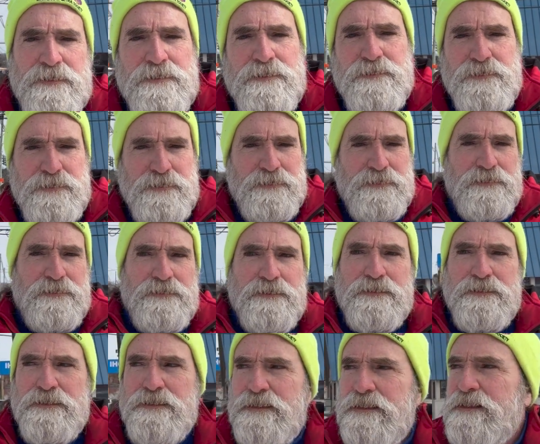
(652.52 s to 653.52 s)
the
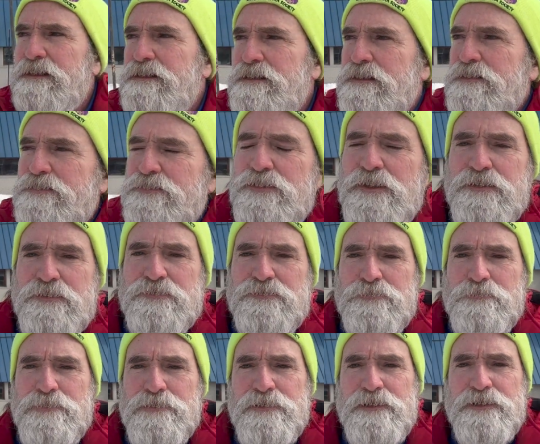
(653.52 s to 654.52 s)

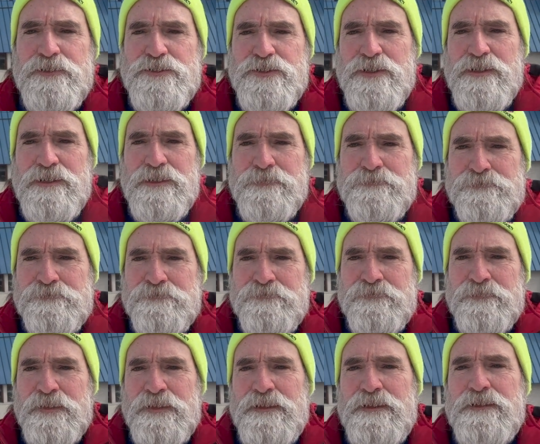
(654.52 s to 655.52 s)
Eastchester Bridge
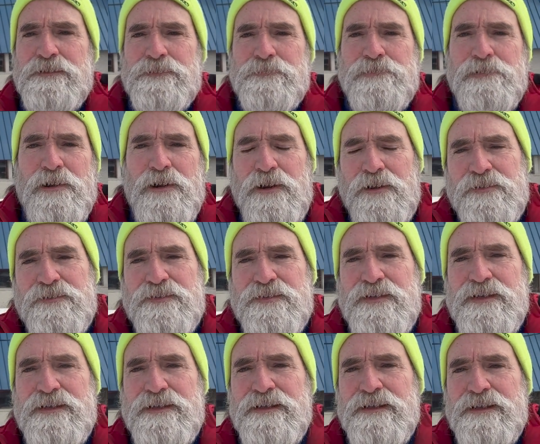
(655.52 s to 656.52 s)
in the Bronx.
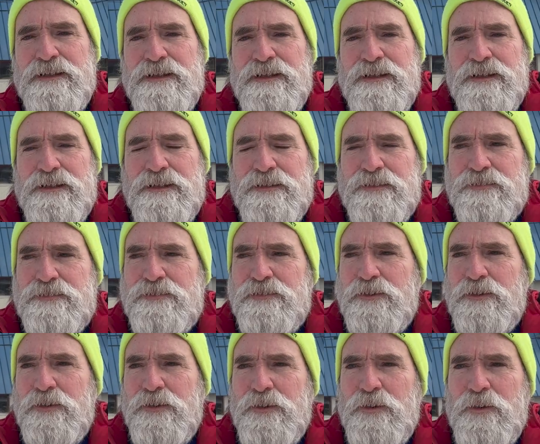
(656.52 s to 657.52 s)

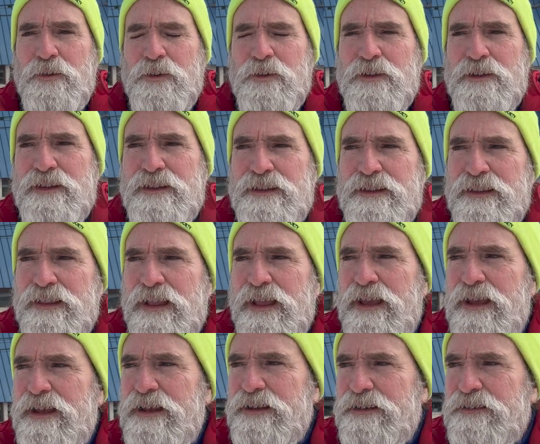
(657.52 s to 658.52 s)
So,
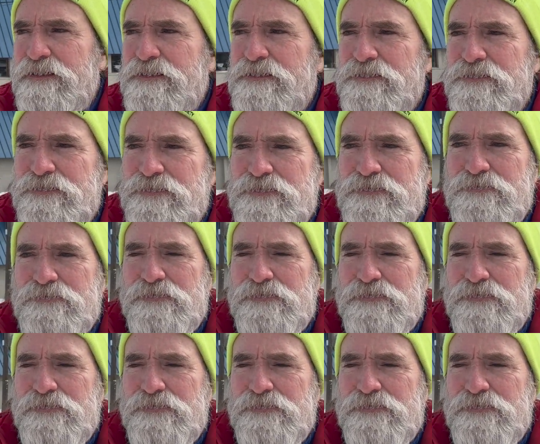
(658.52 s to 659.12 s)
and